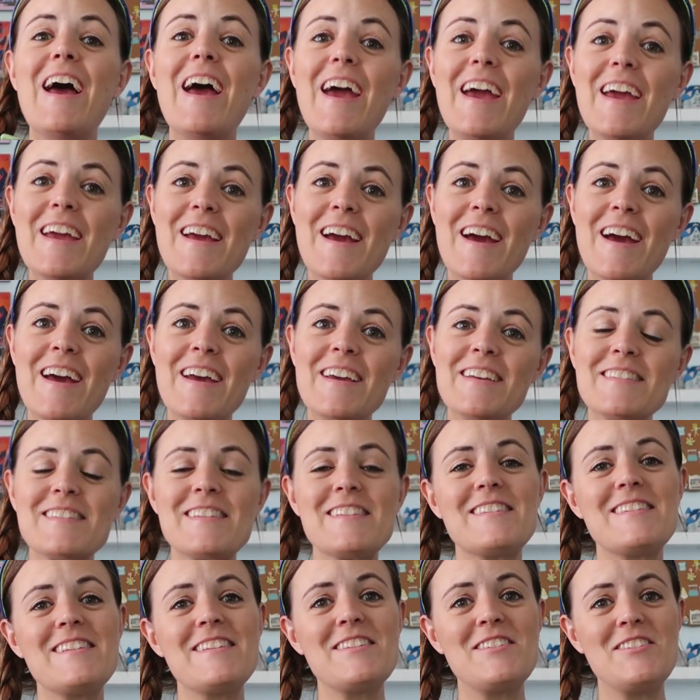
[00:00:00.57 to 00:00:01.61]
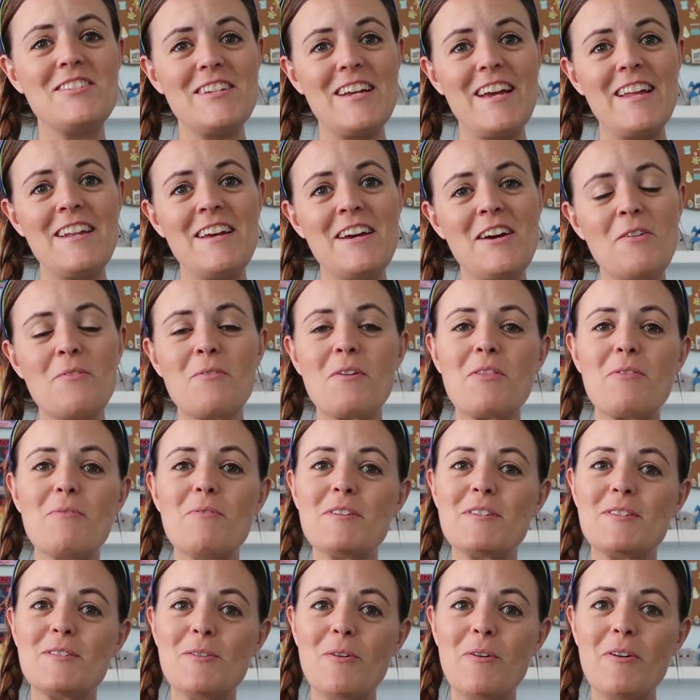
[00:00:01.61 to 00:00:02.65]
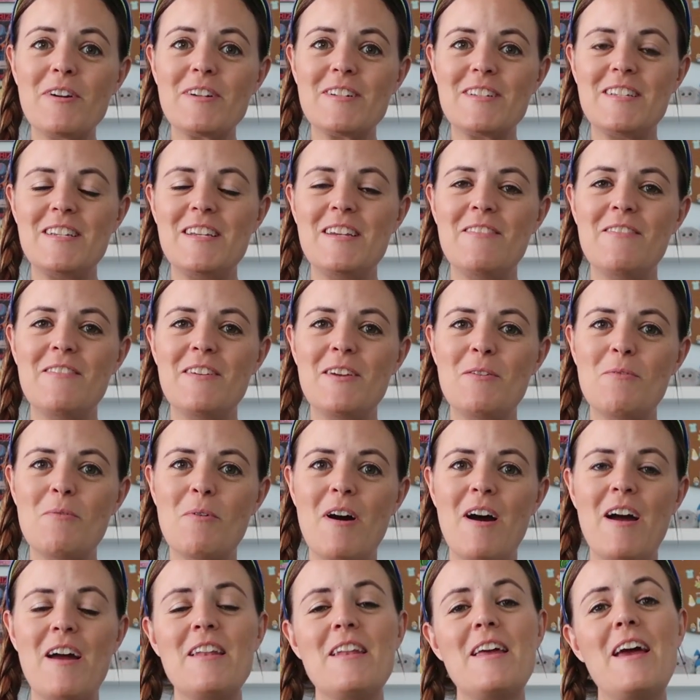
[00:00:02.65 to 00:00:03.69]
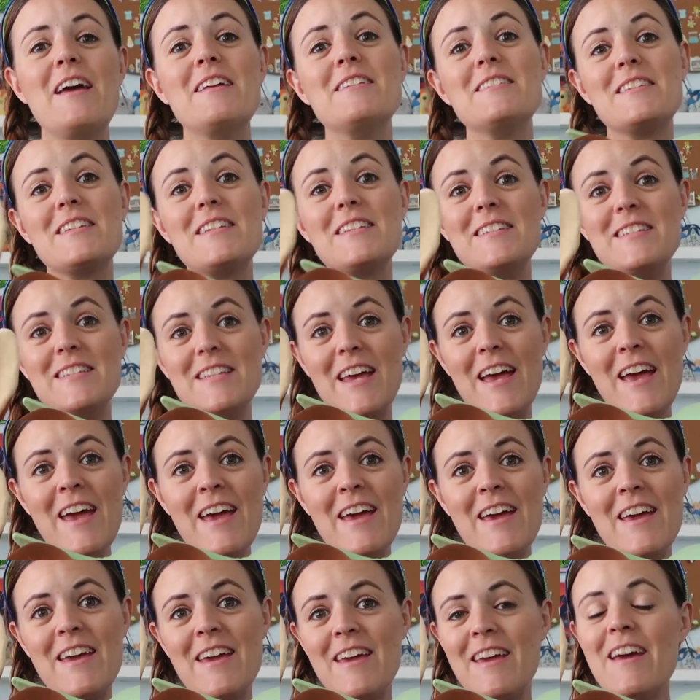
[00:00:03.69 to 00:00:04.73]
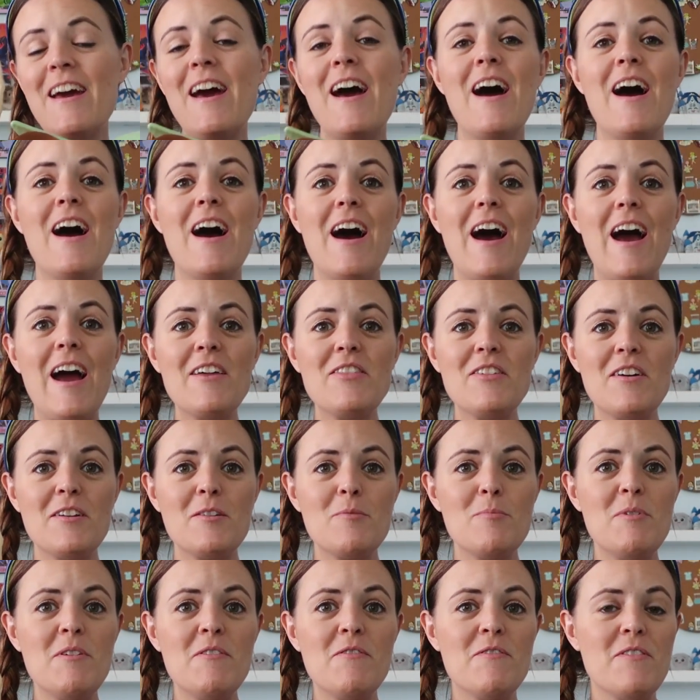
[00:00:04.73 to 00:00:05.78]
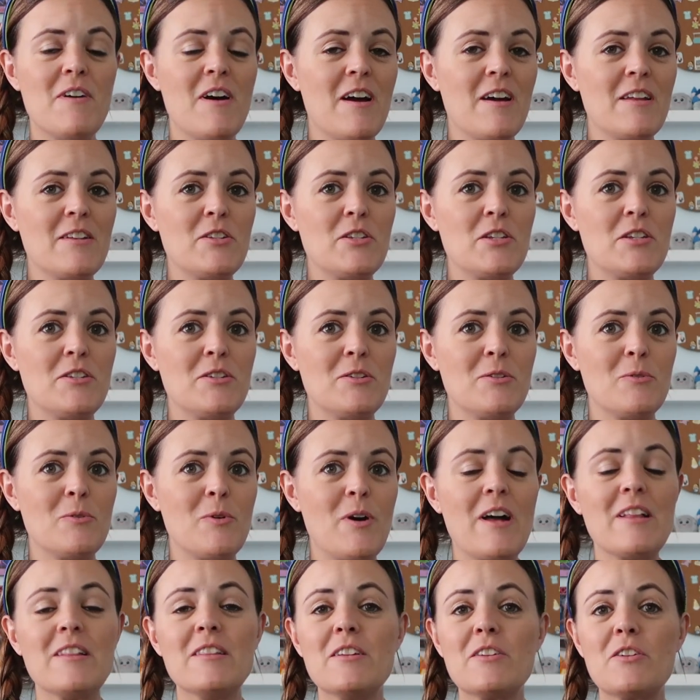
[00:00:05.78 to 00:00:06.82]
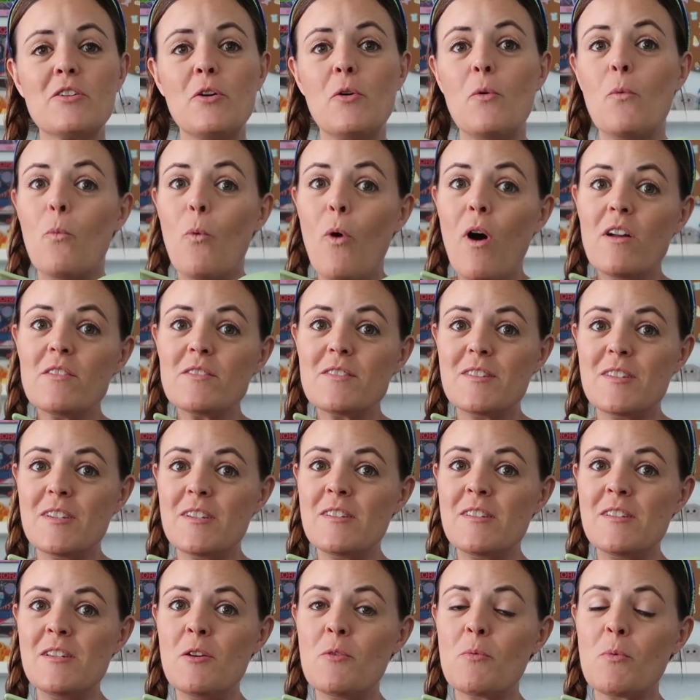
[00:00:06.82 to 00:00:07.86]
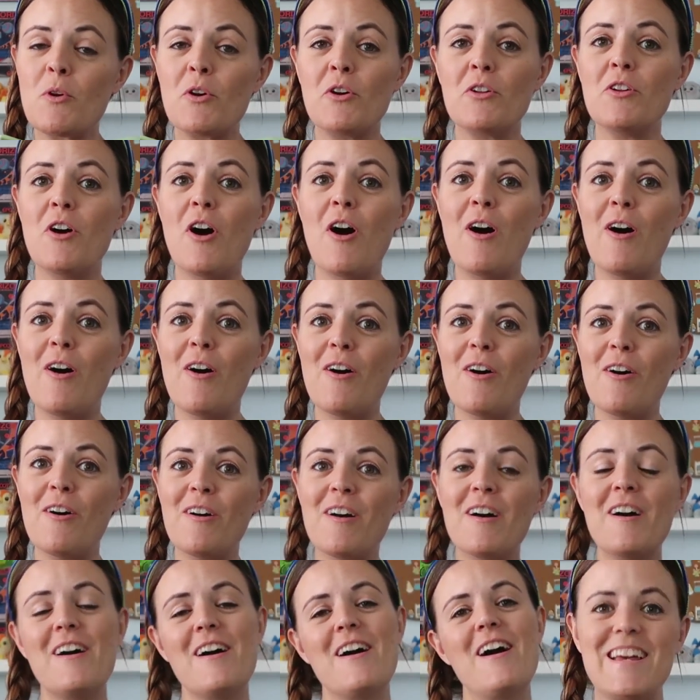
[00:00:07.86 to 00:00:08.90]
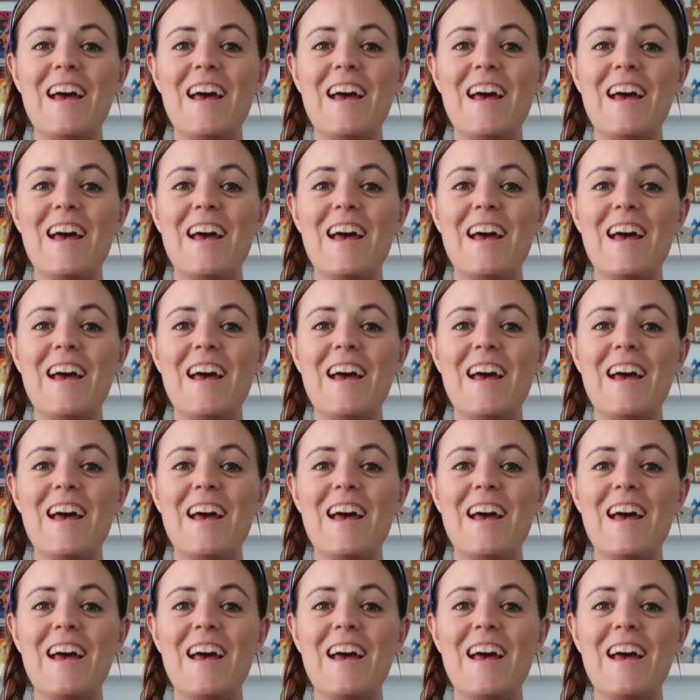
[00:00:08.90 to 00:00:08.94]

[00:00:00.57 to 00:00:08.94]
Hey guys, this is Jenna with Resort TV1, and today I thought it'd be fun to do a little Walt Disney World haul.